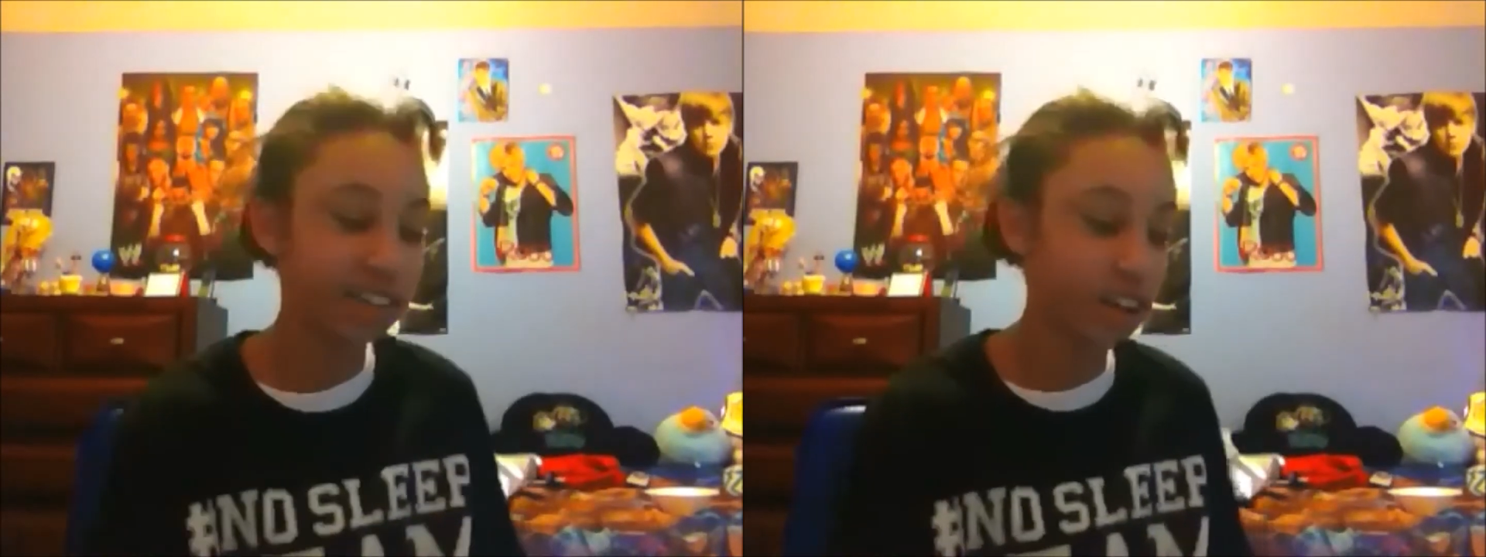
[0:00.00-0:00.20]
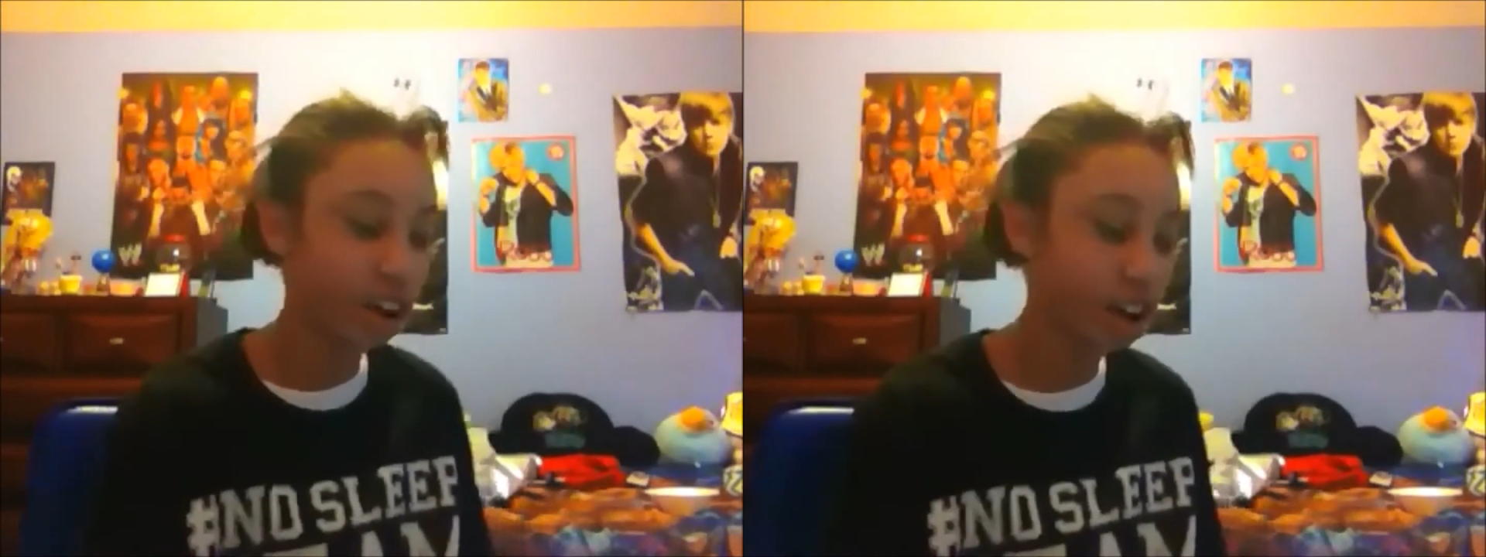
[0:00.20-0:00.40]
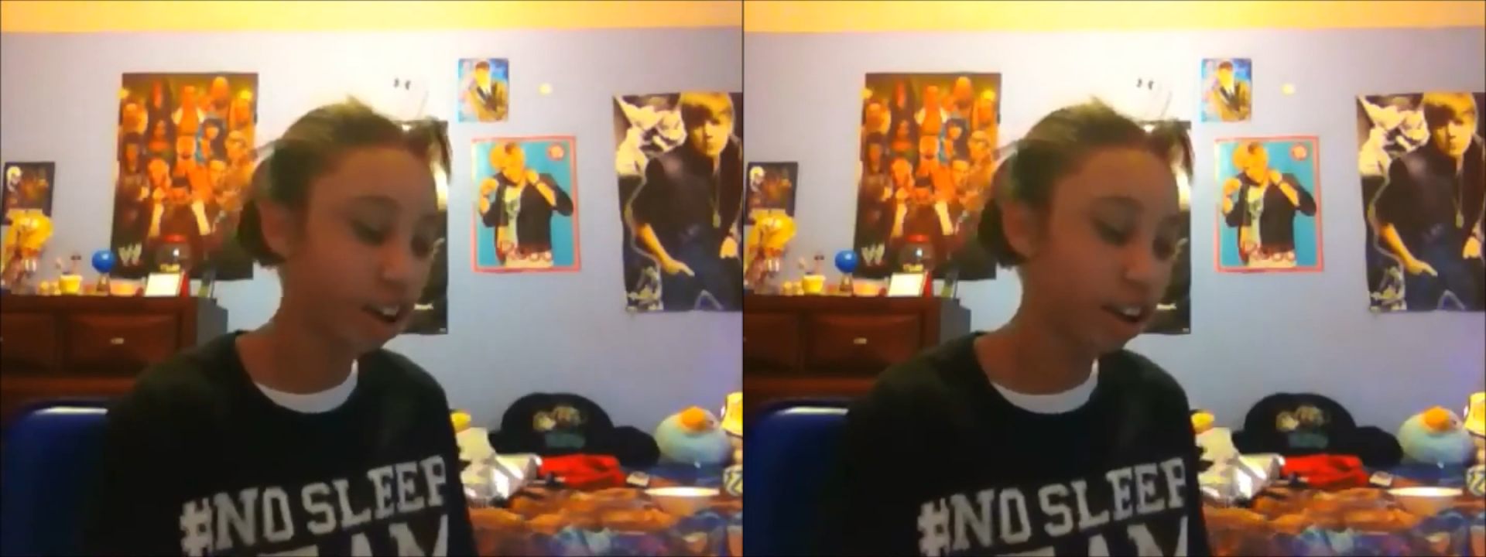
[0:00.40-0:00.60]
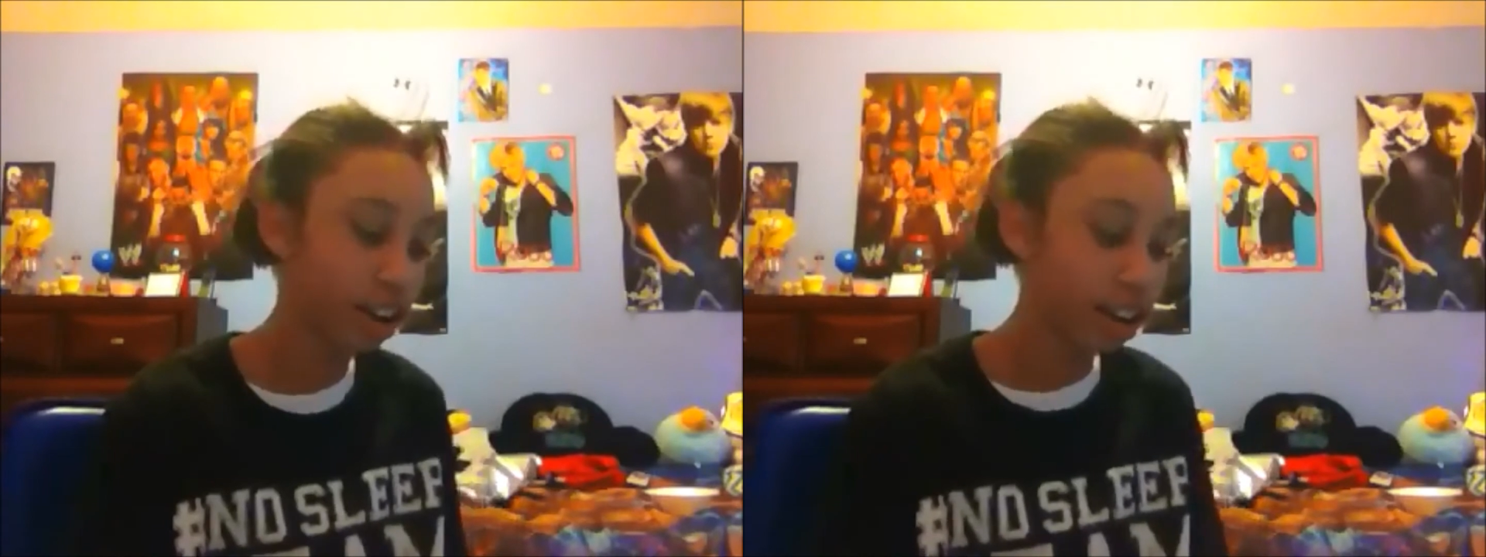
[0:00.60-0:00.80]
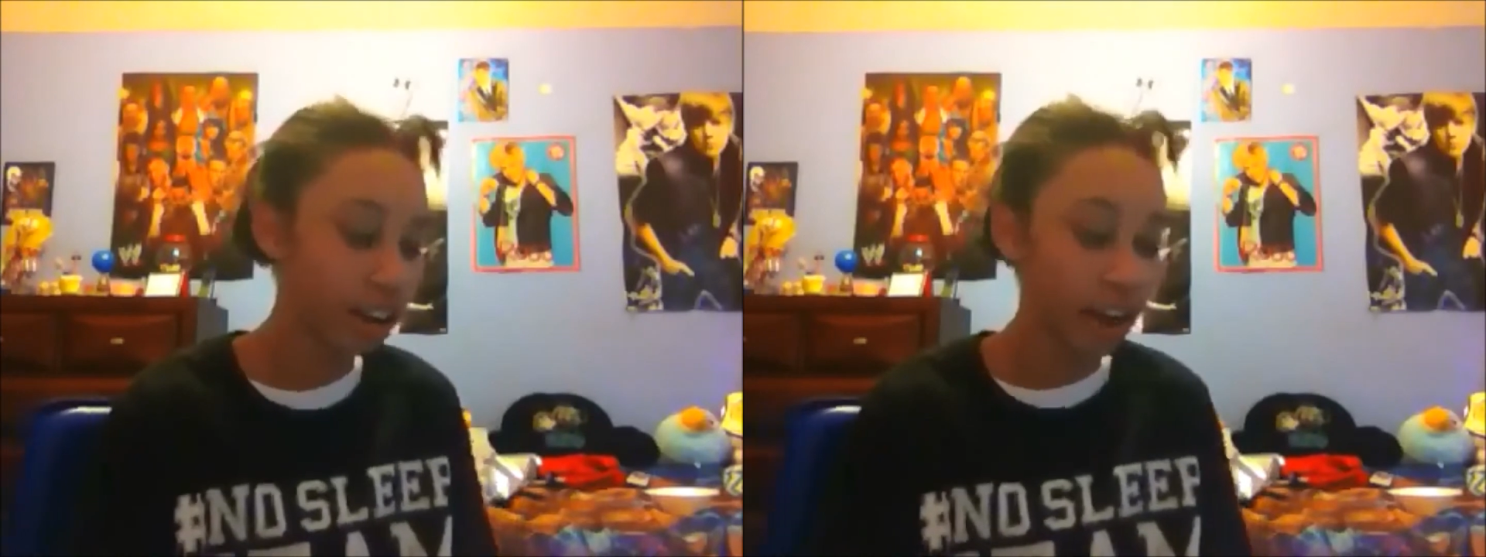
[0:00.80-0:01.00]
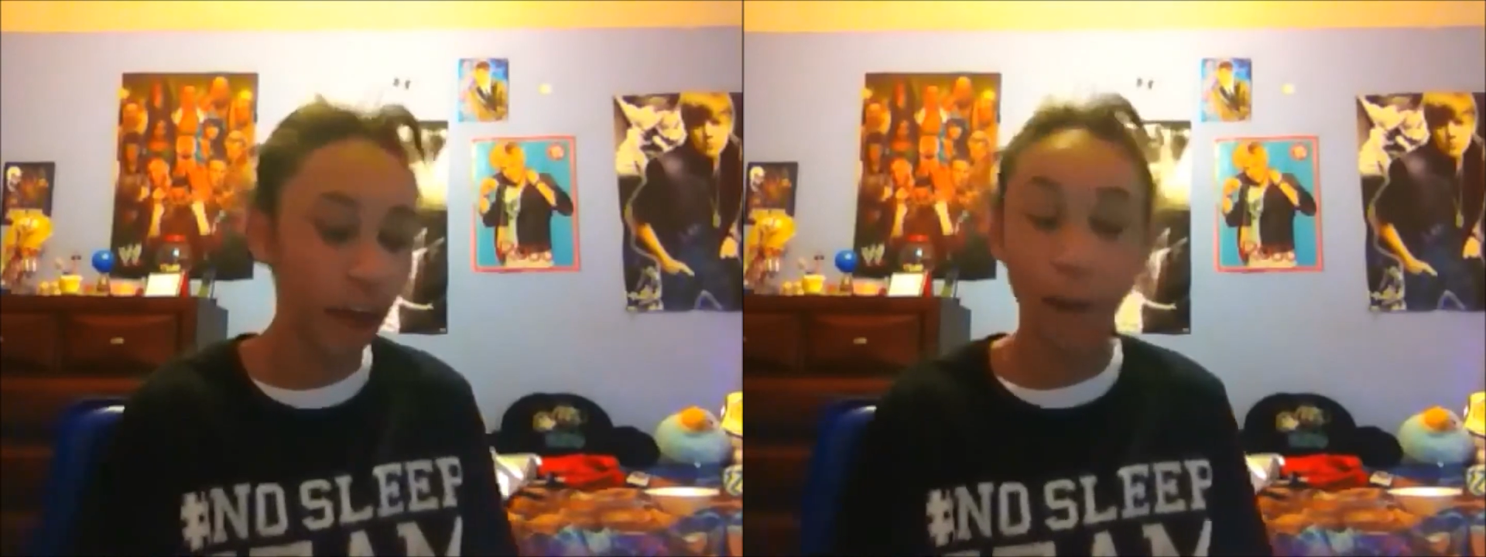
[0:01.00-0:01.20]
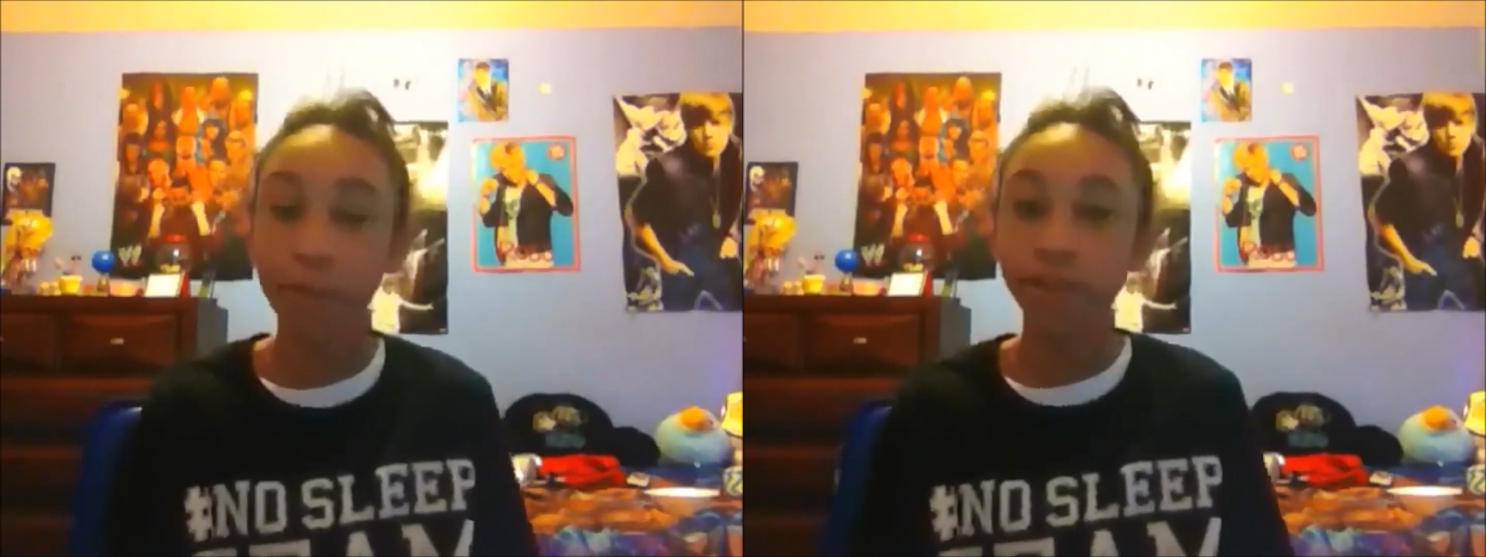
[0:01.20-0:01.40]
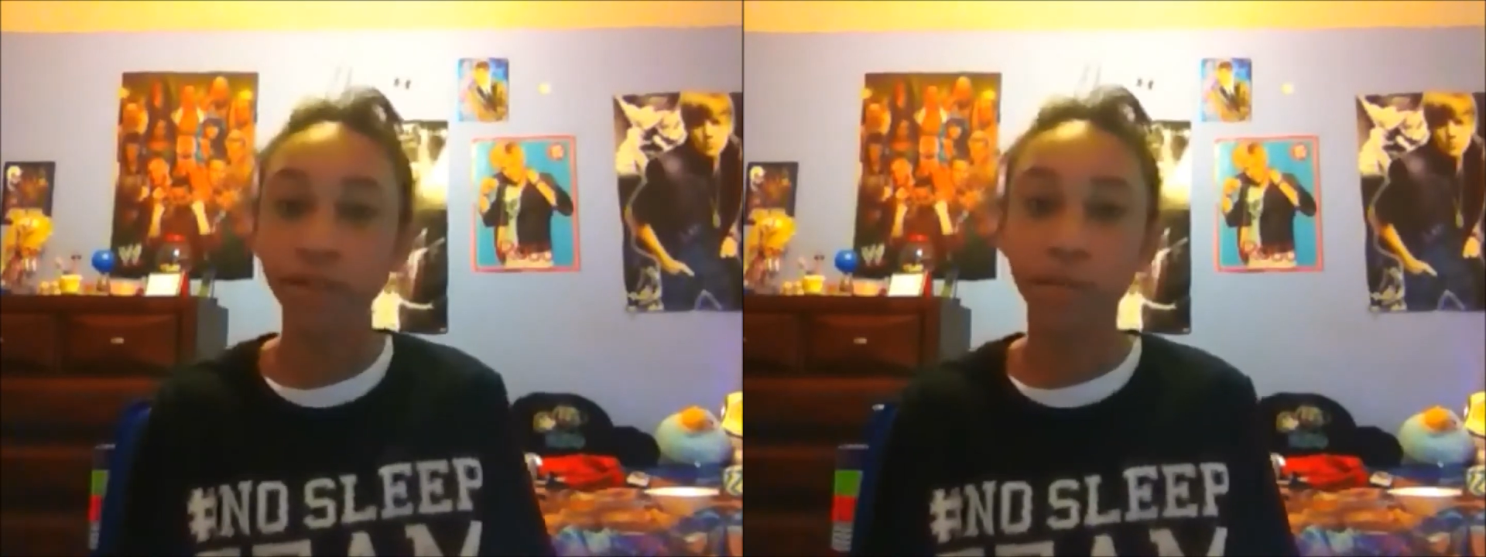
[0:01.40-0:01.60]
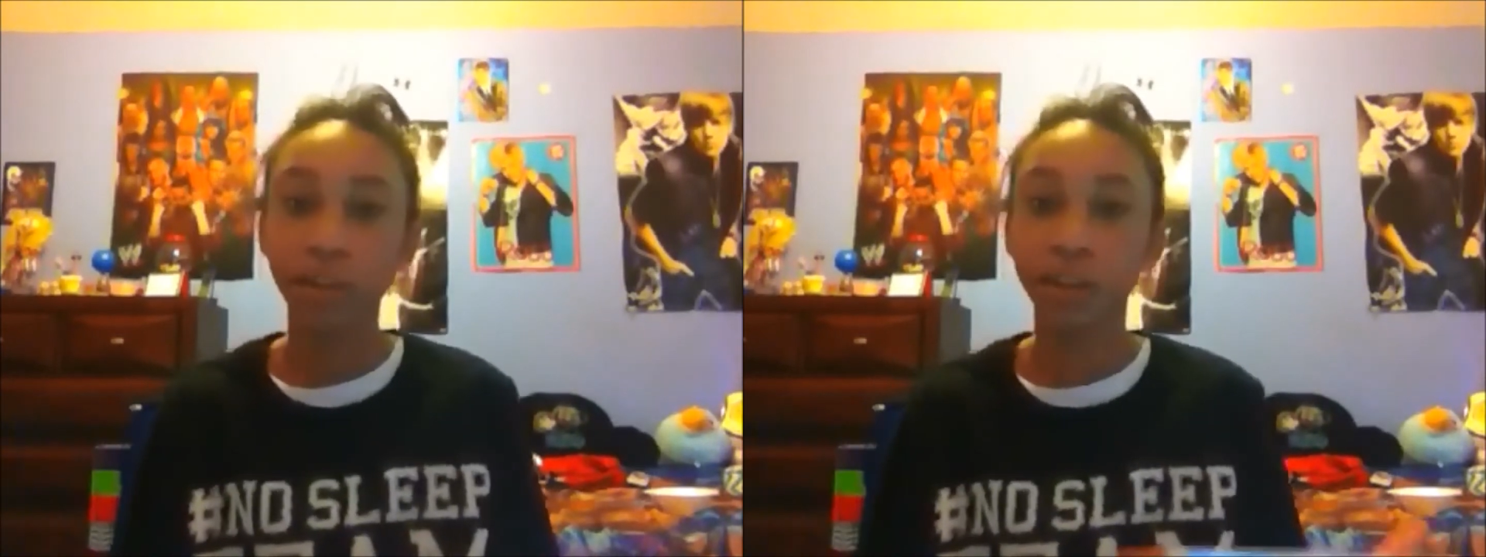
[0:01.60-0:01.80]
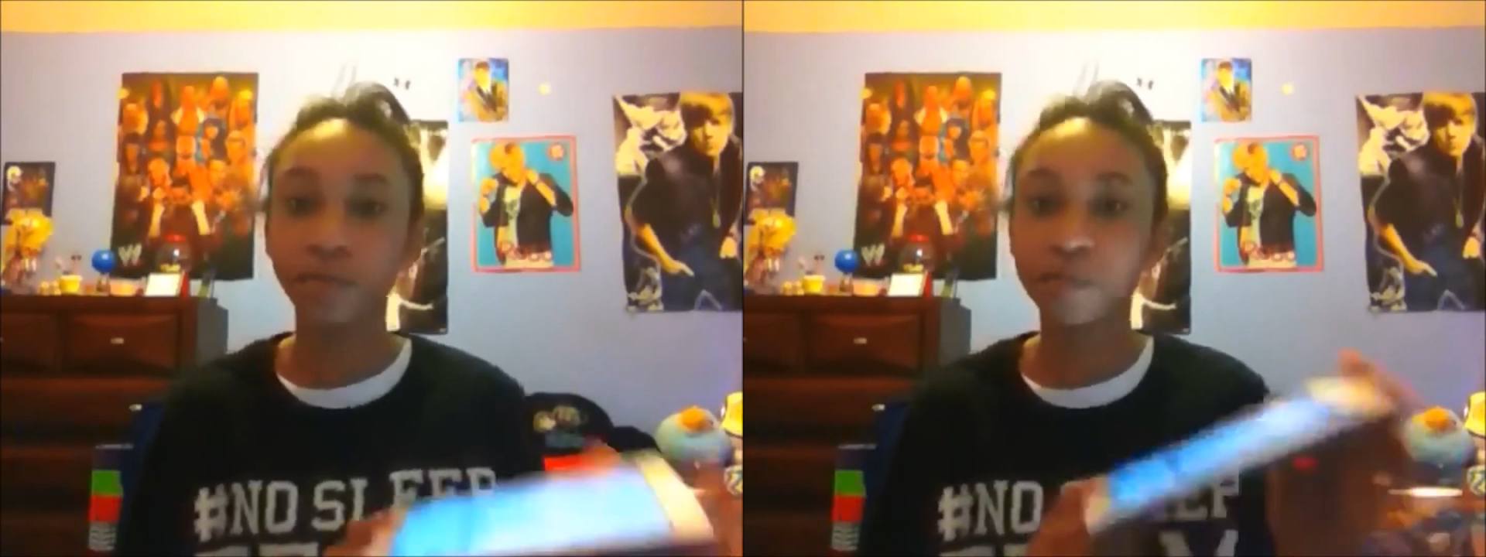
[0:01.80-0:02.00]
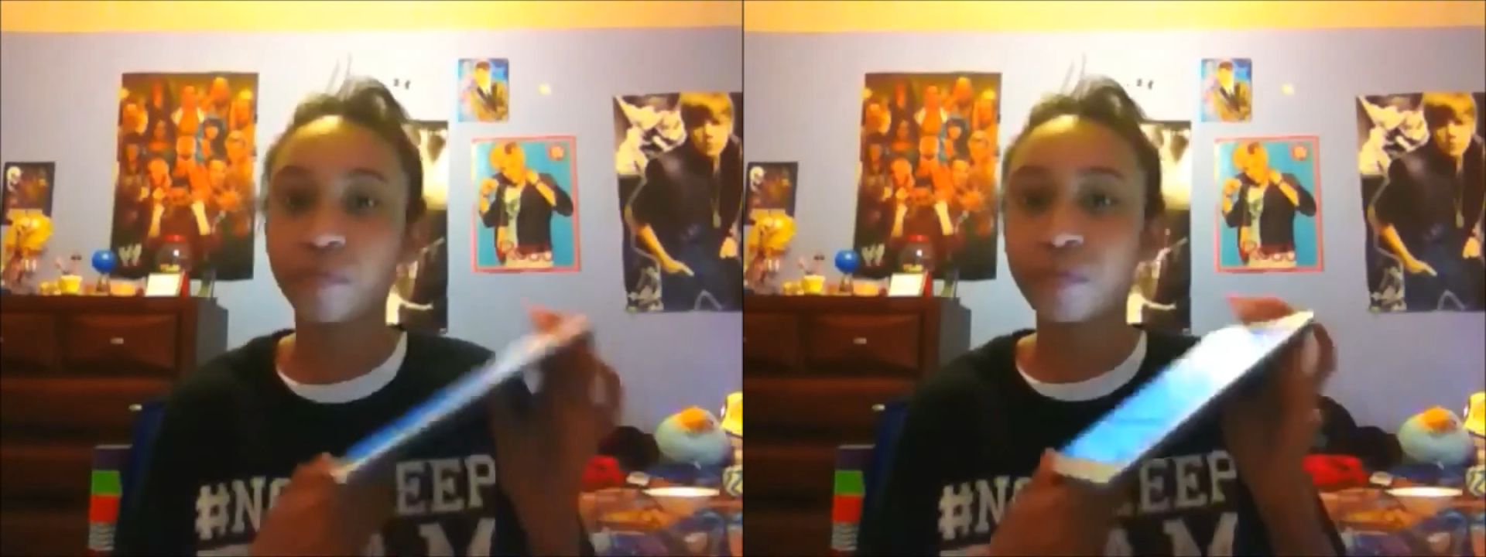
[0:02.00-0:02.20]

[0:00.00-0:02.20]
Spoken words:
saw happened to be